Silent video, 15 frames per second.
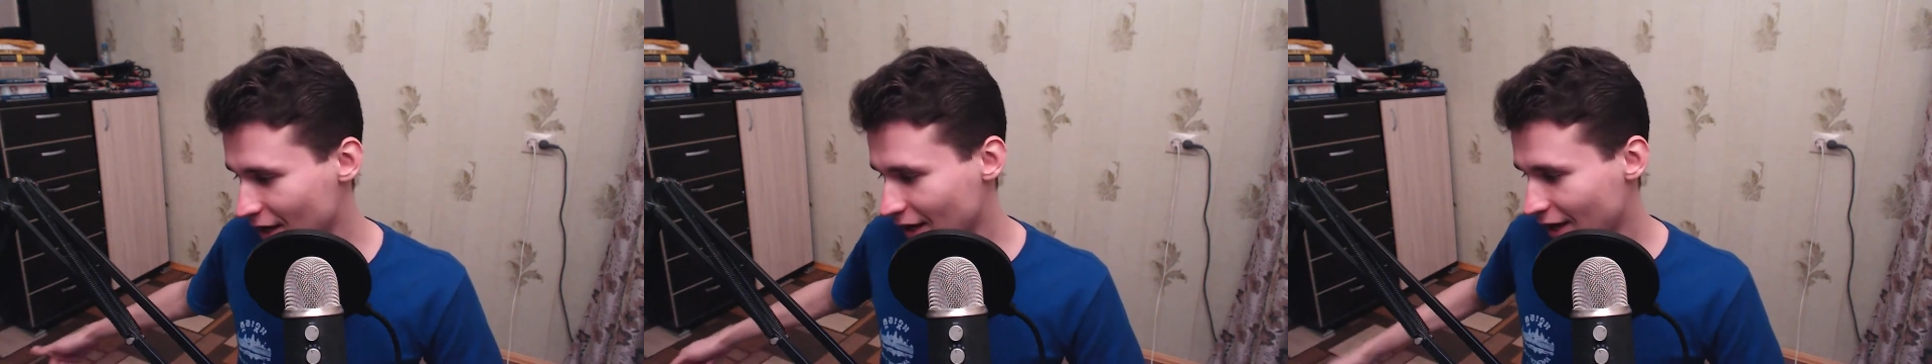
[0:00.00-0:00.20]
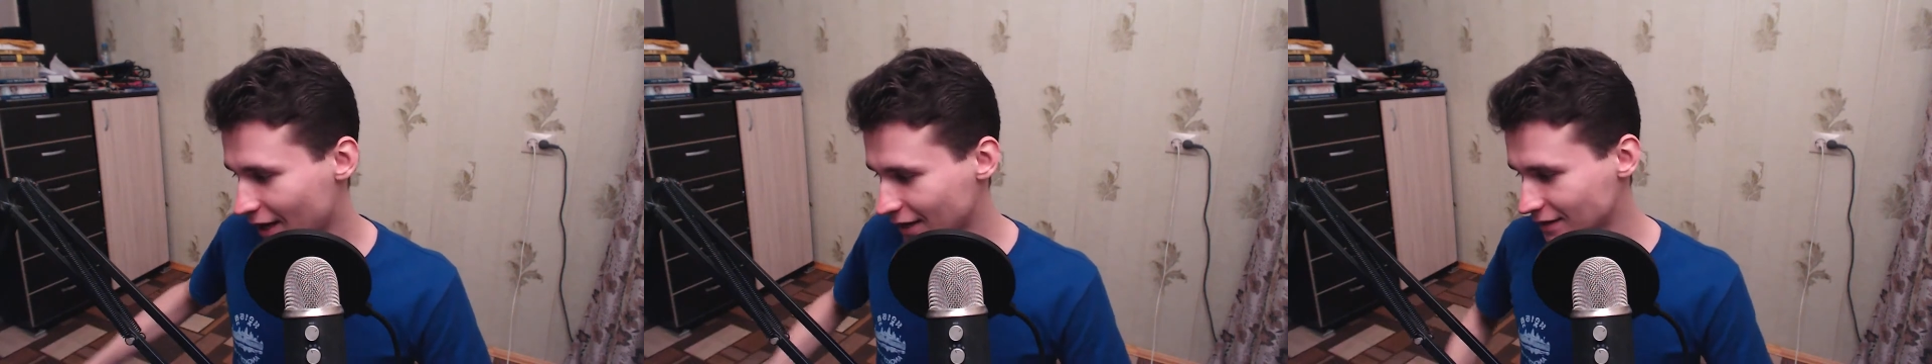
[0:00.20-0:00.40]

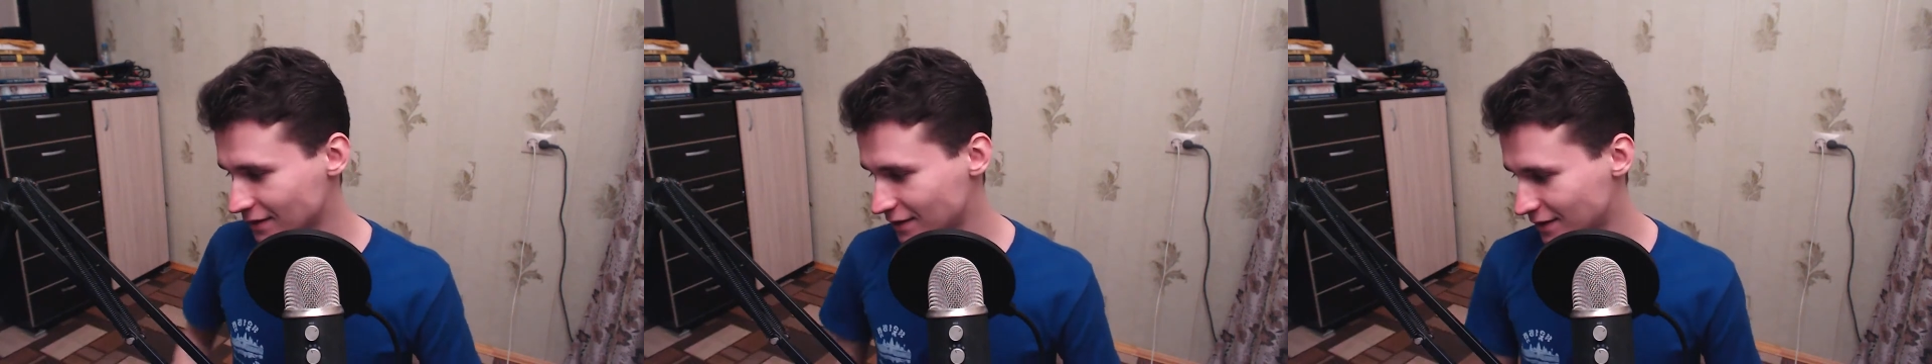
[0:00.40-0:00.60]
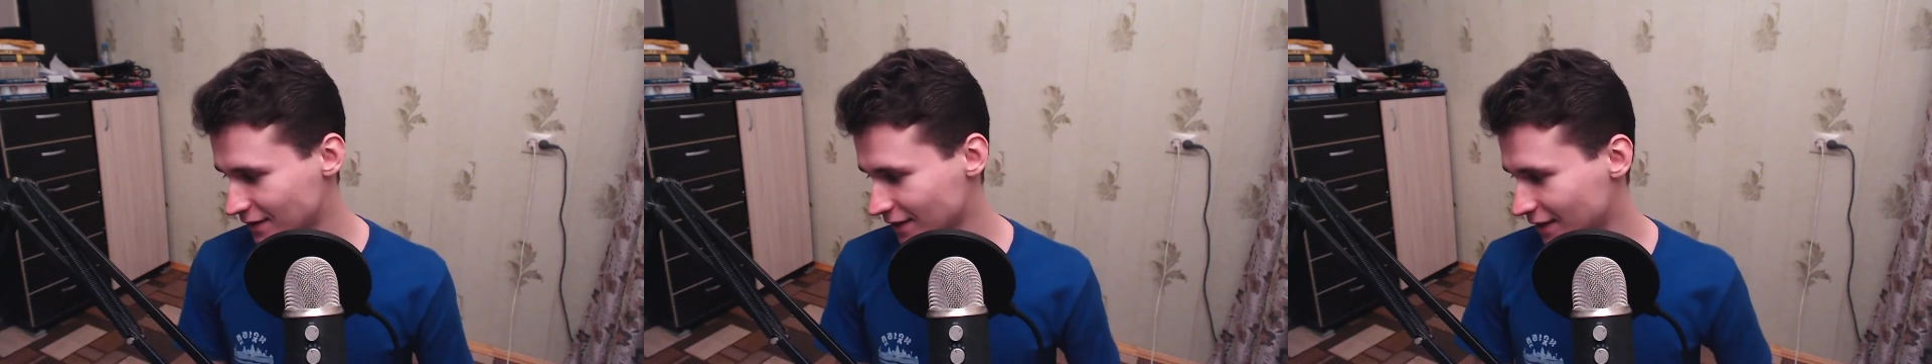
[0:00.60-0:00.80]
And
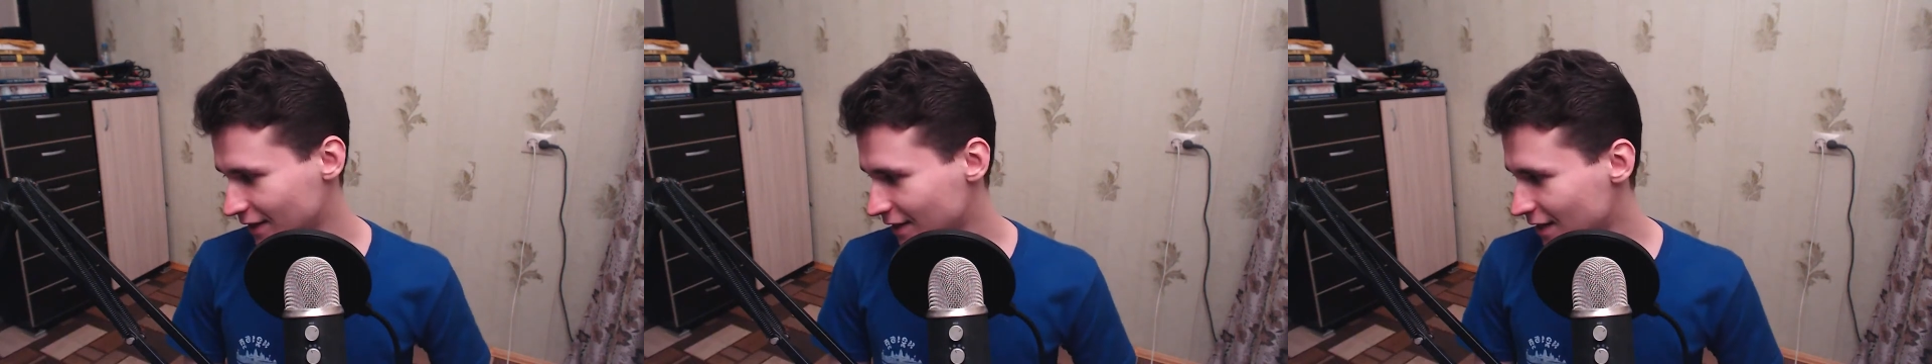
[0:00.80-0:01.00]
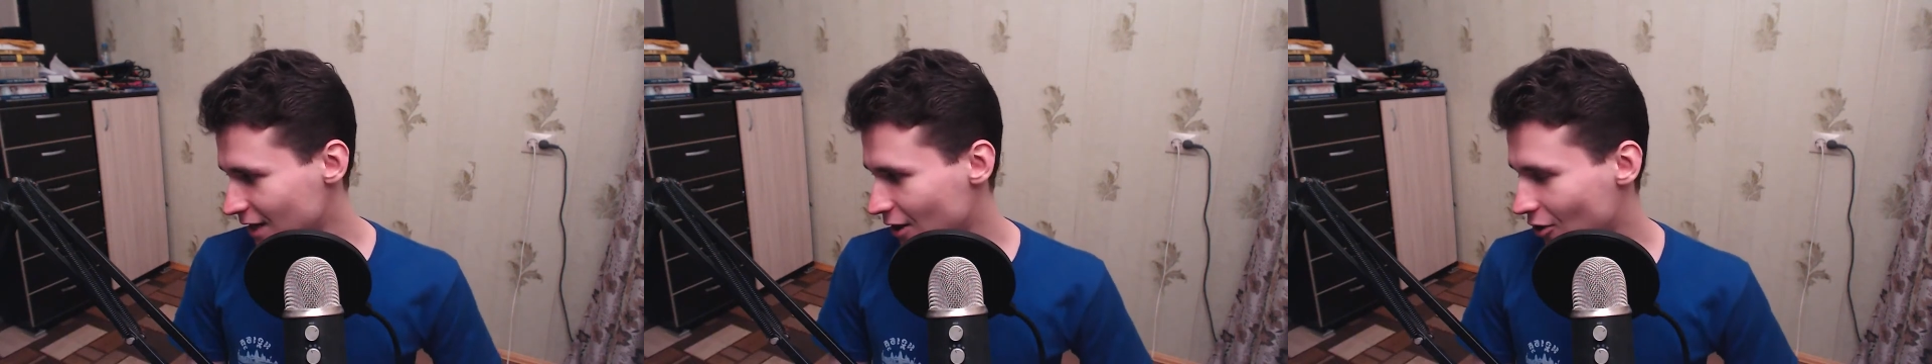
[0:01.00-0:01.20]
uh,
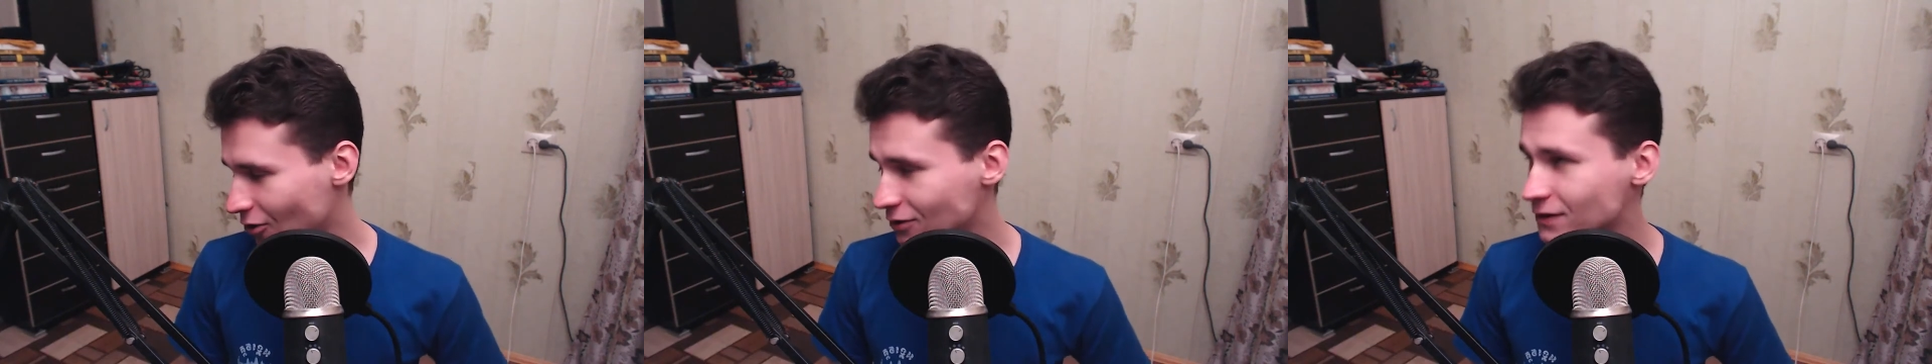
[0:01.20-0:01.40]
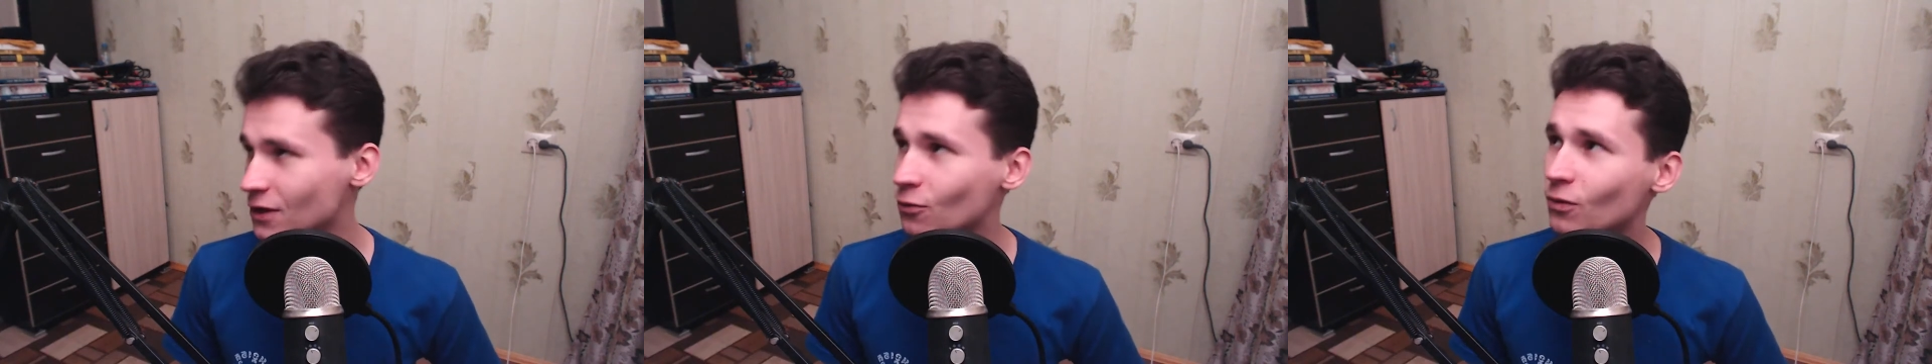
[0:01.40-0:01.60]

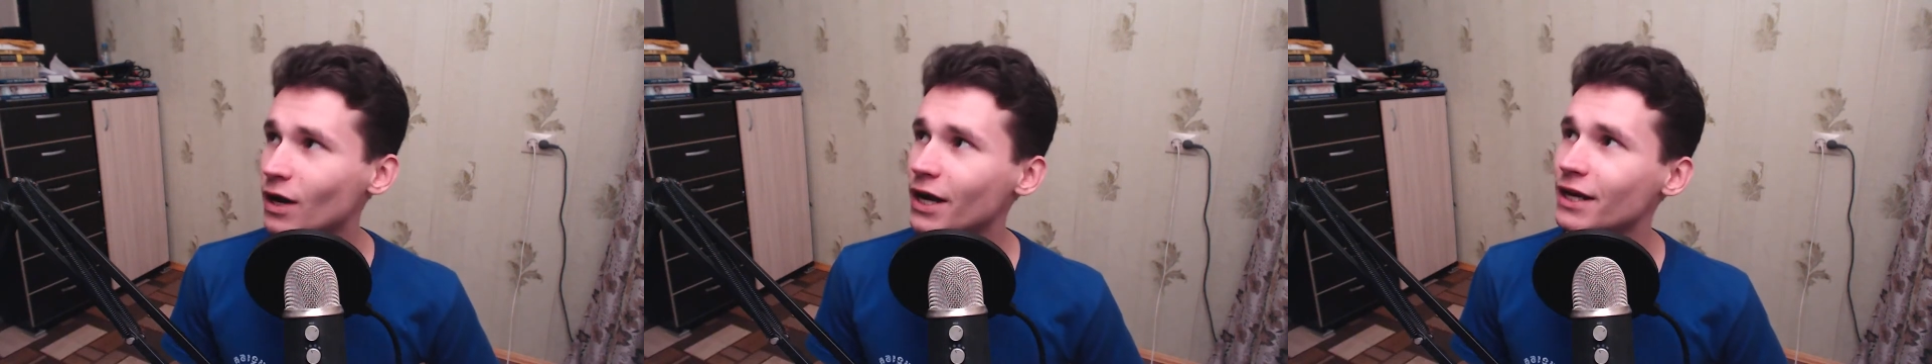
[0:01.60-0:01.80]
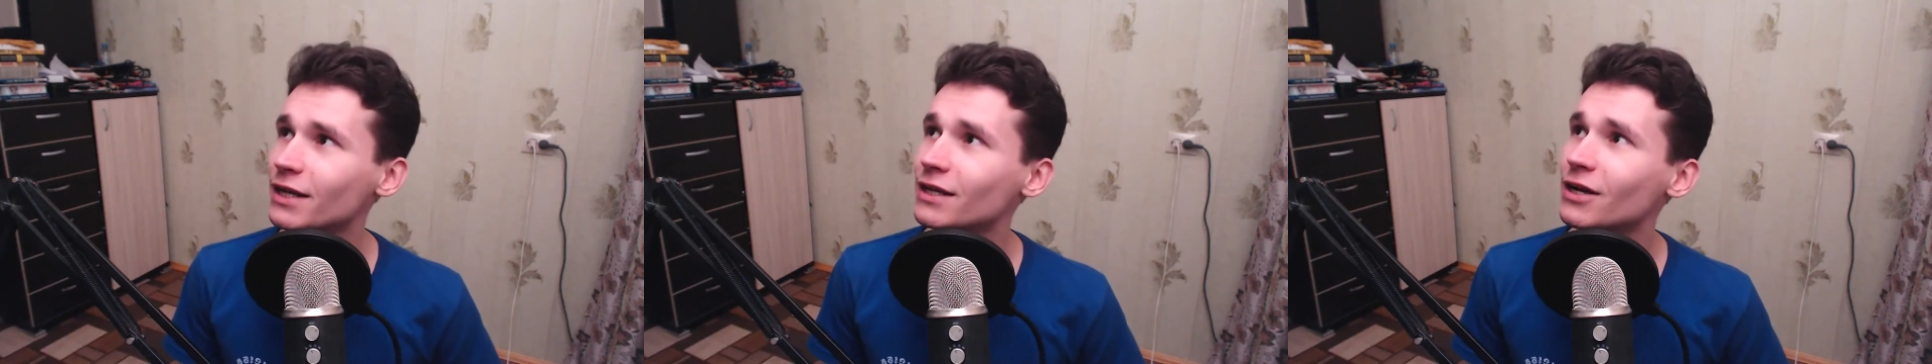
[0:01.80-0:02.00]
also why